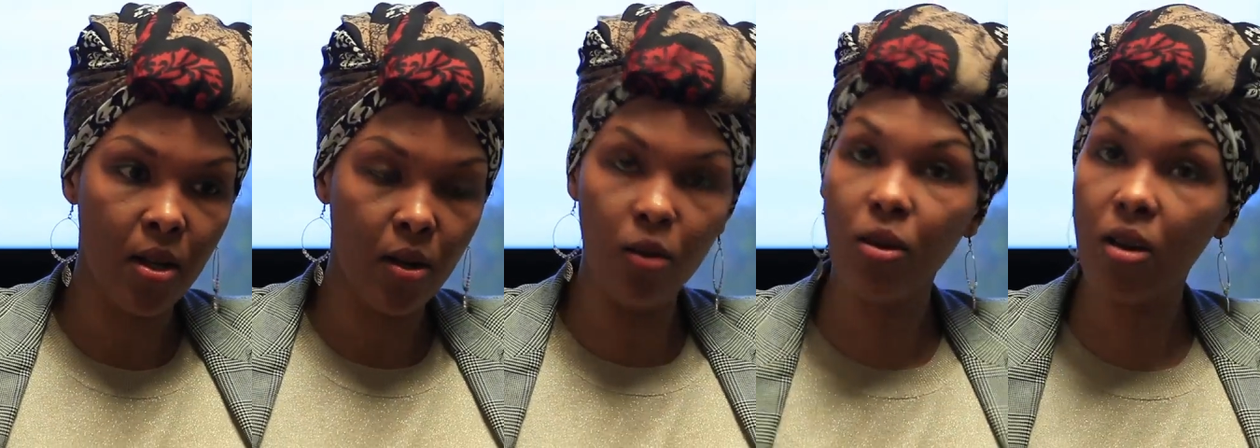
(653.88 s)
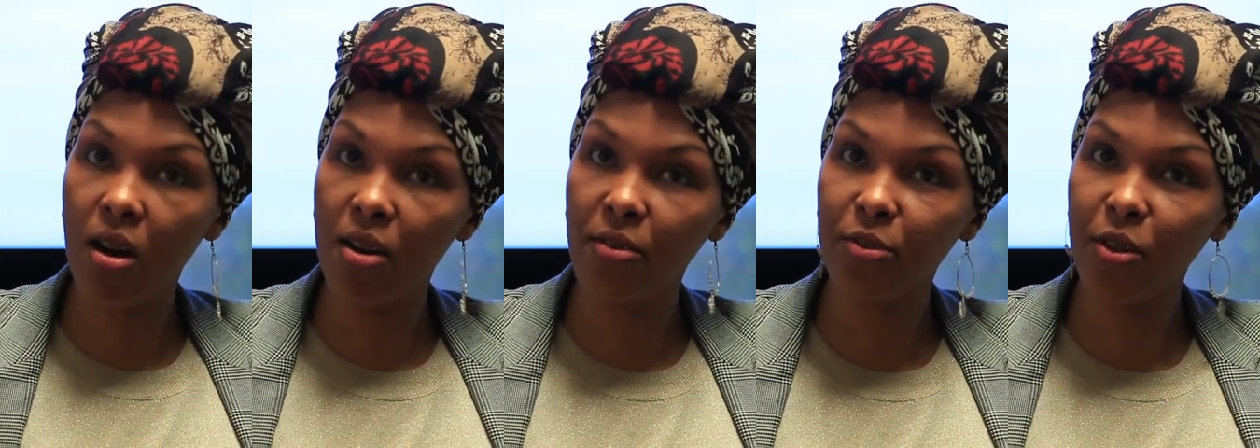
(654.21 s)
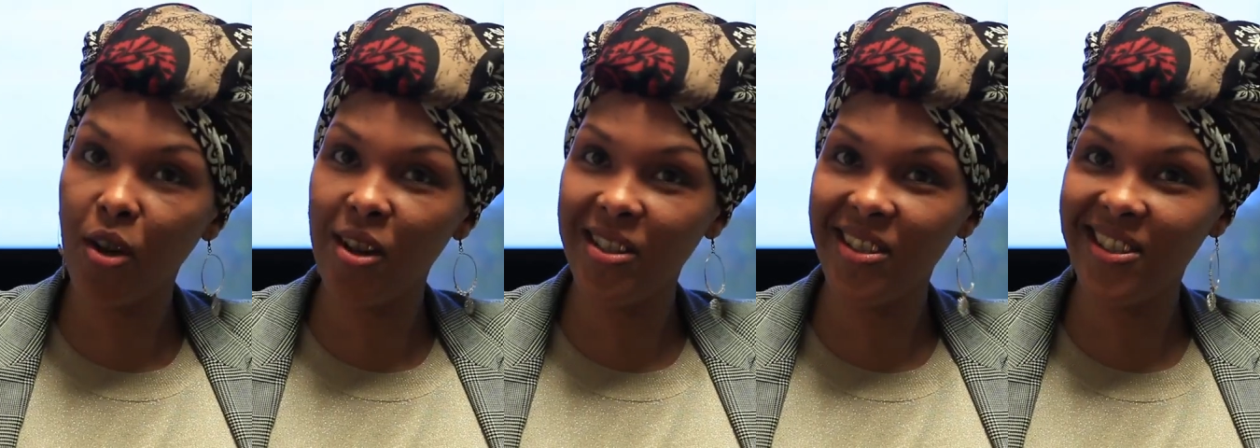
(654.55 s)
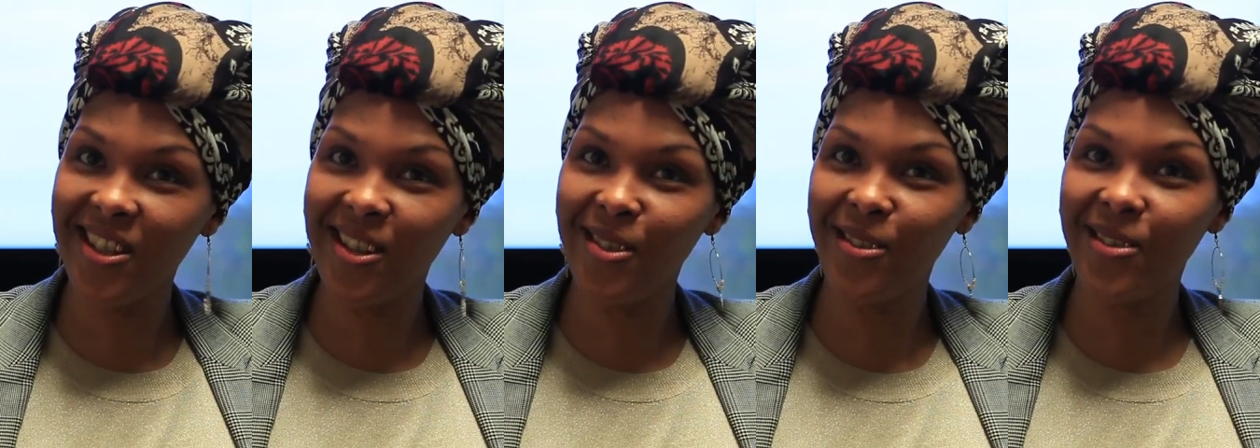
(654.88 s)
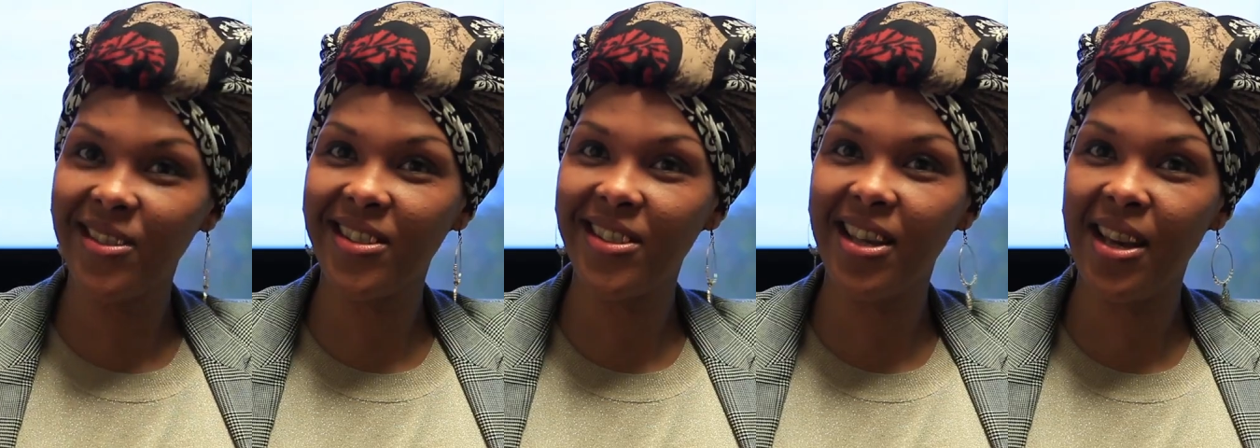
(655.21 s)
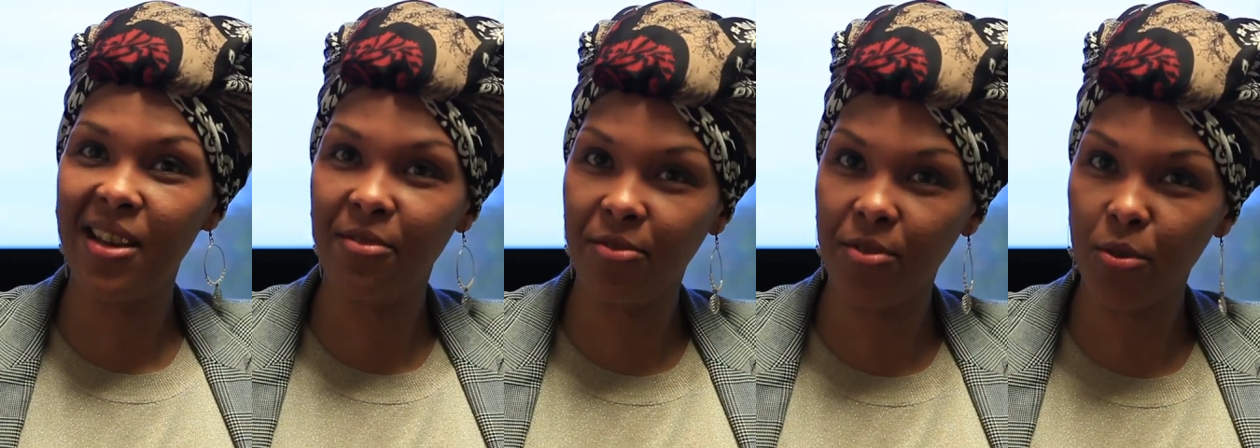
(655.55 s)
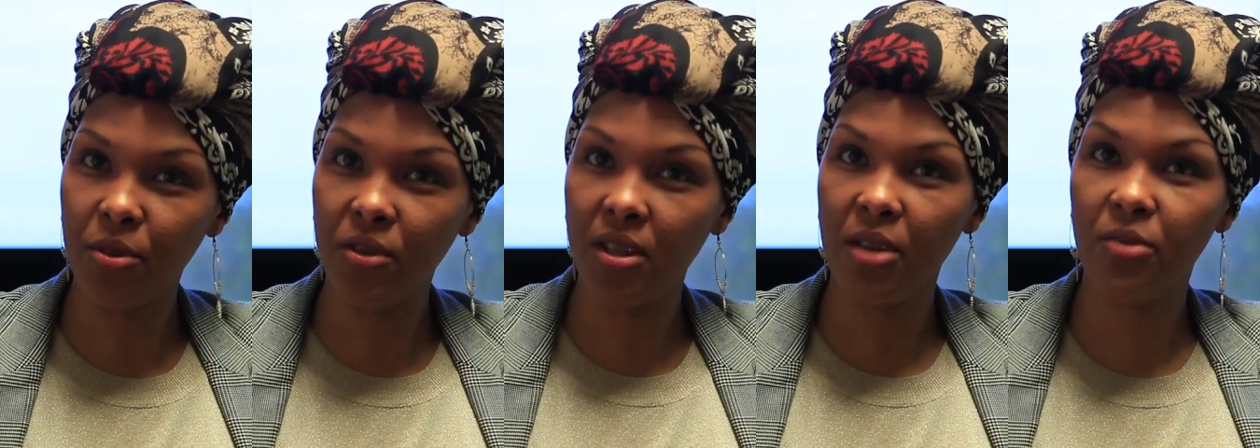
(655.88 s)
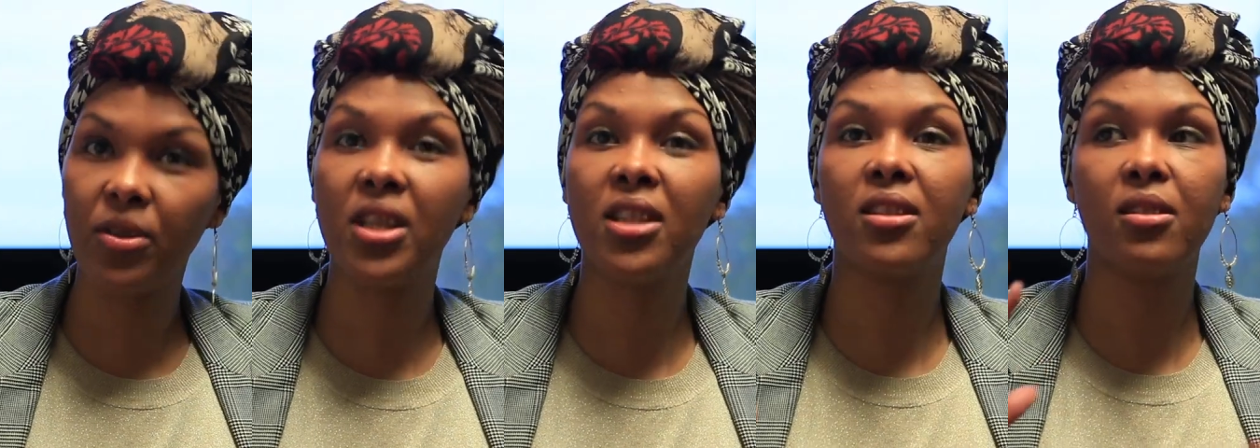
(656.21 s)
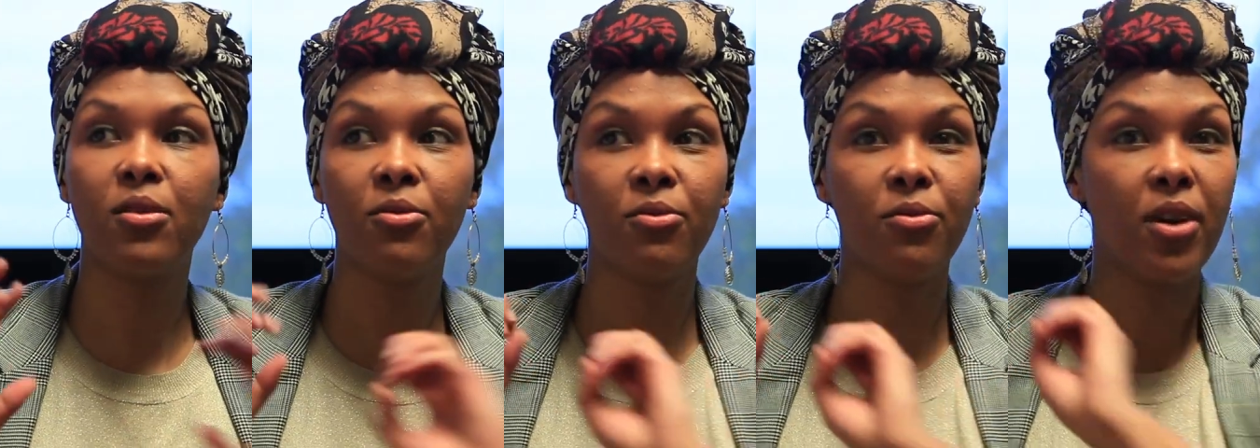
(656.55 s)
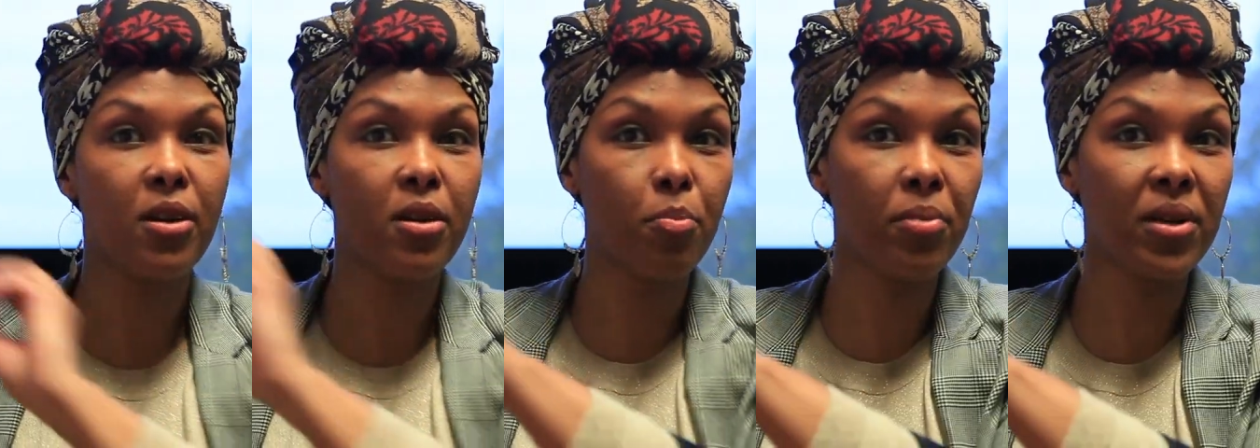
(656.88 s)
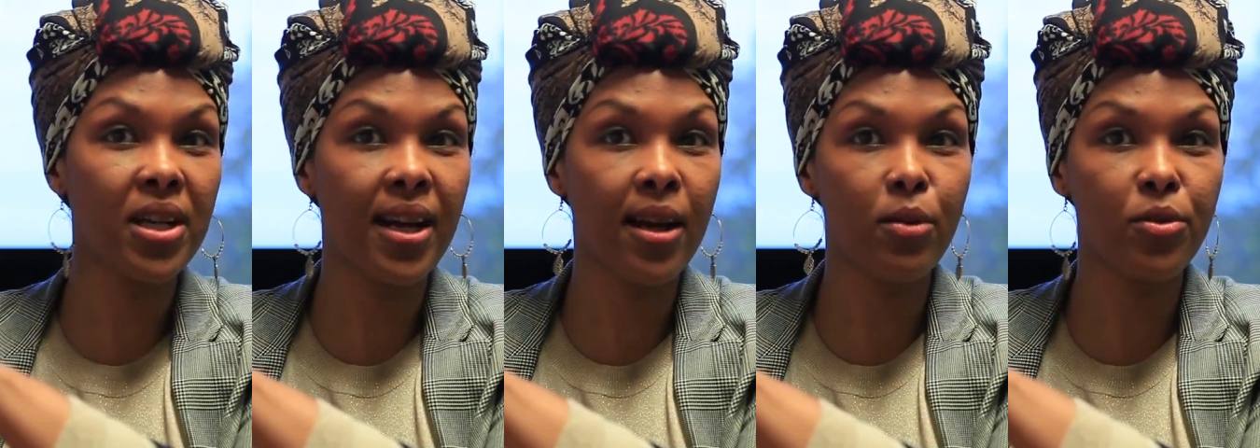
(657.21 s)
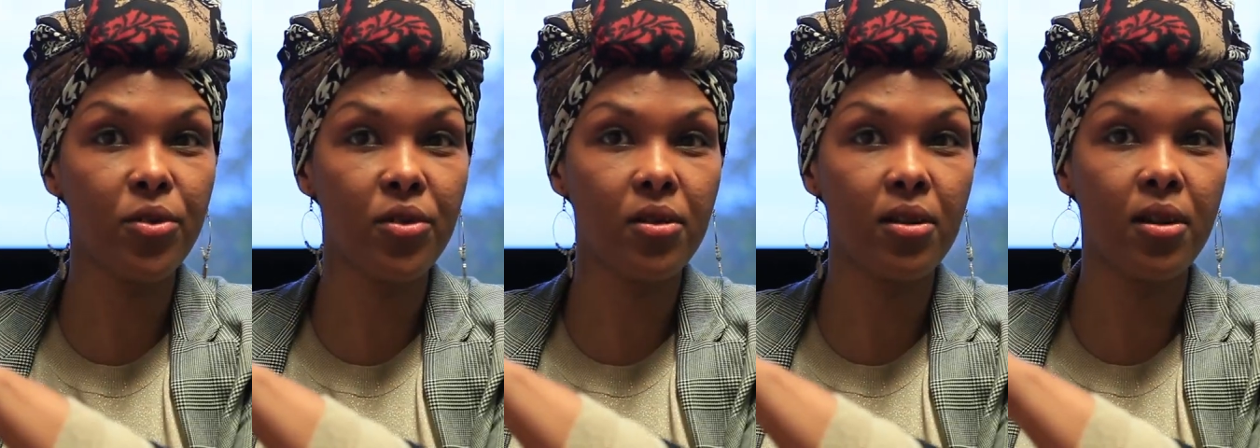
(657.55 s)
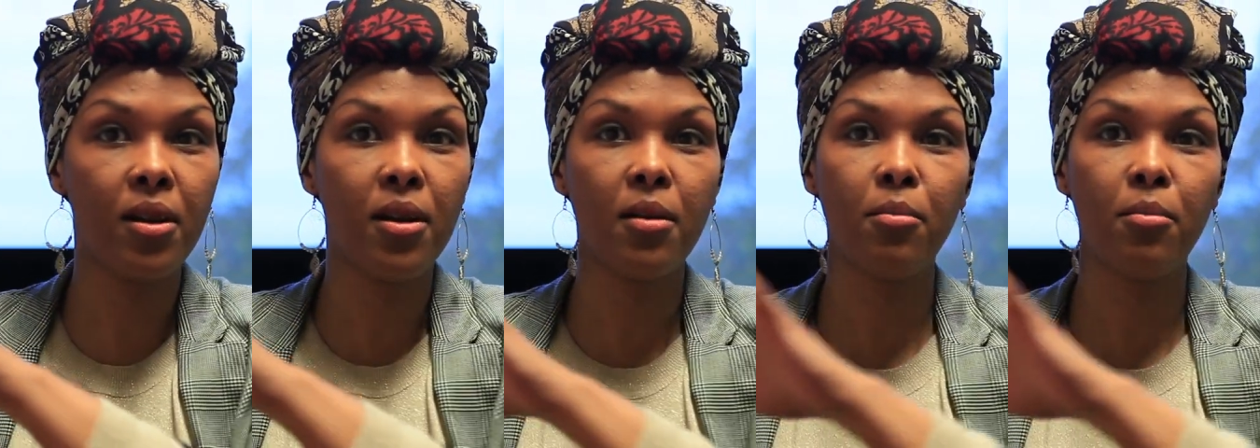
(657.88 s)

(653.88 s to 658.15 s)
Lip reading: look after ourselves and feel safe is very pronounced,